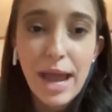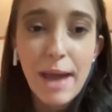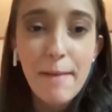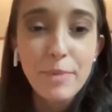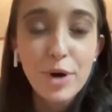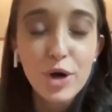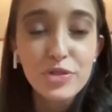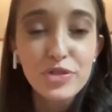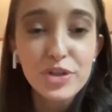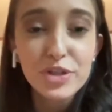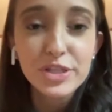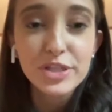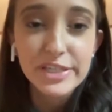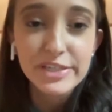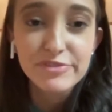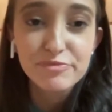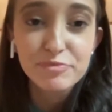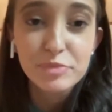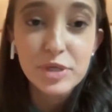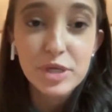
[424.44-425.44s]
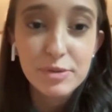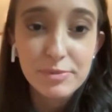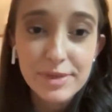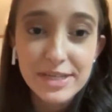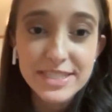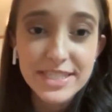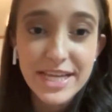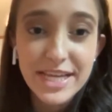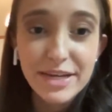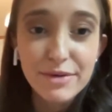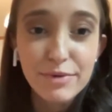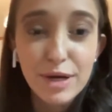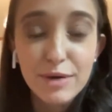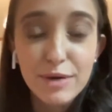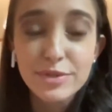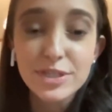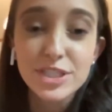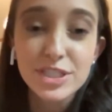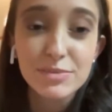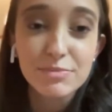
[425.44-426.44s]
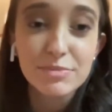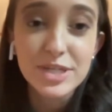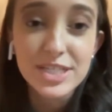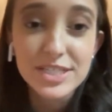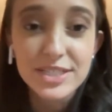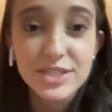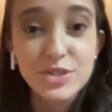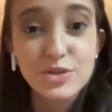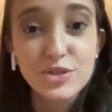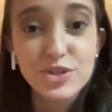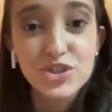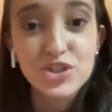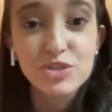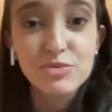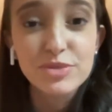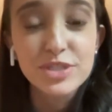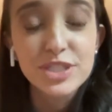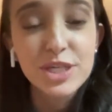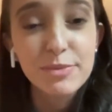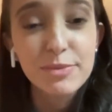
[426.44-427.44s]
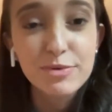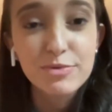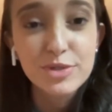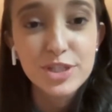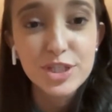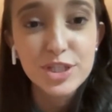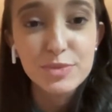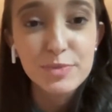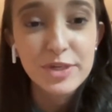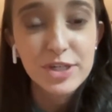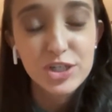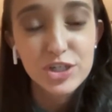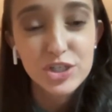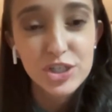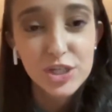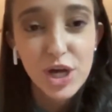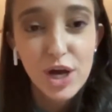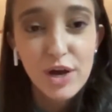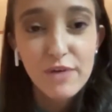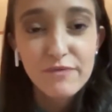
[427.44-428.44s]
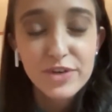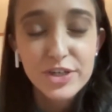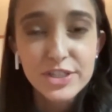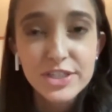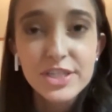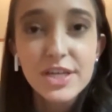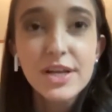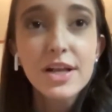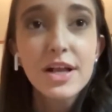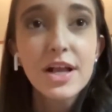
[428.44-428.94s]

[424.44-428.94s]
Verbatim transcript: it. I bought the Live book by Sadie Robertson because I knew that she was going to be one of the speakers at conference.